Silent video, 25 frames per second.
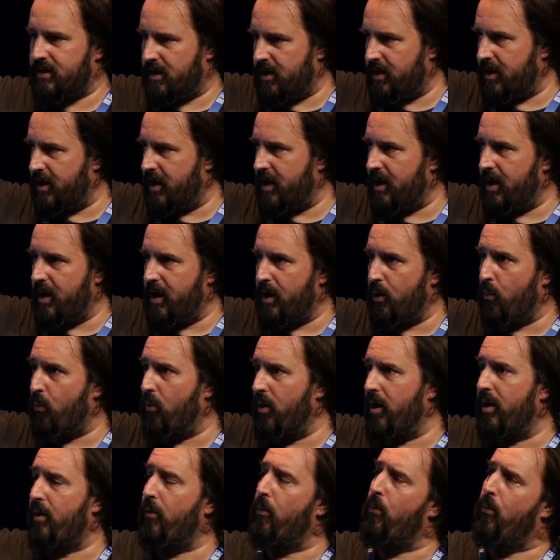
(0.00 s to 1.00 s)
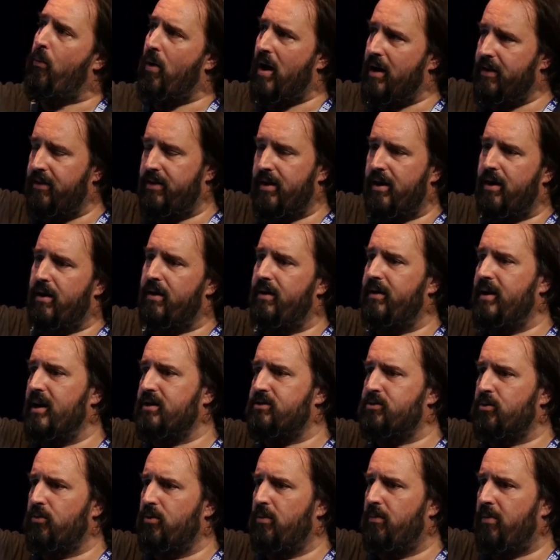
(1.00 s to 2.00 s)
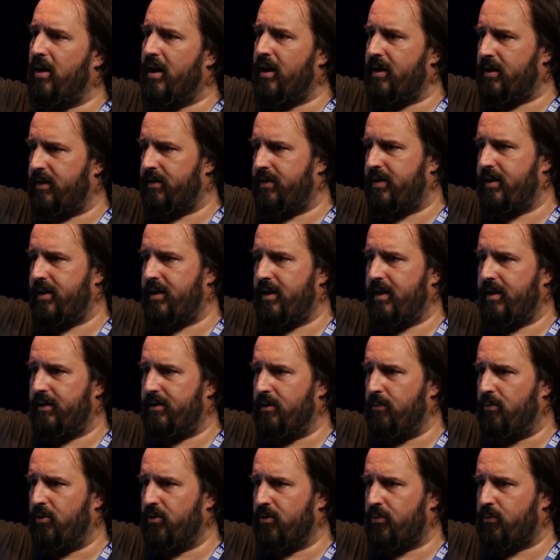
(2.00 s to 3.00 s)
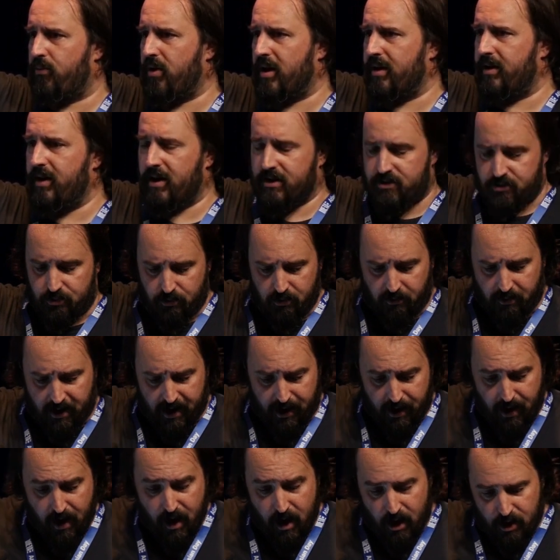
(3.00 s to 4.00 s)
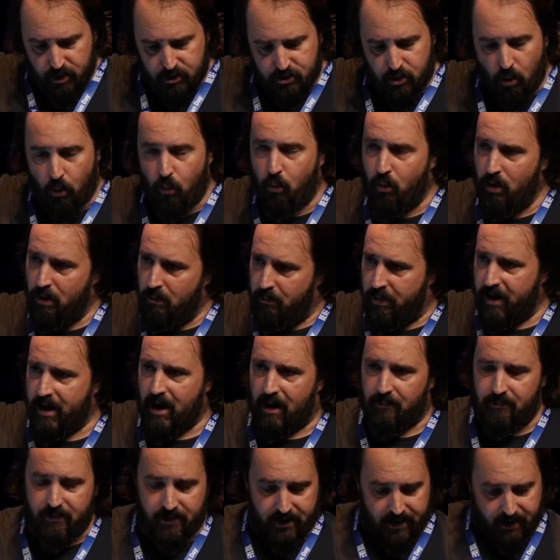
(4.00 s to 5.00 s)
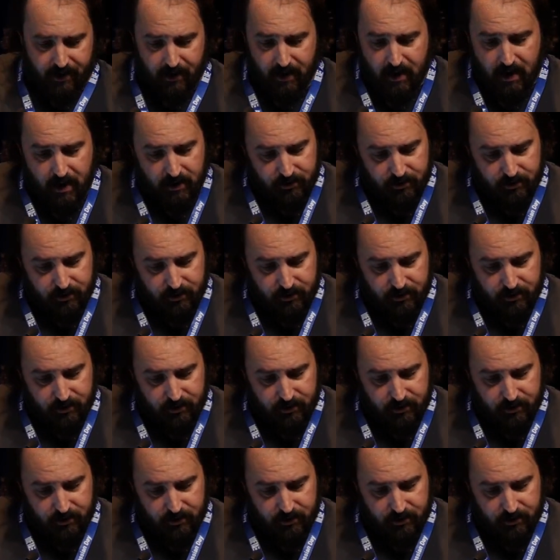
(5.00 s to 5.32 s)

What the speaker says: We're right there next to the bar, the booth right next to the bar, so we'll be up there.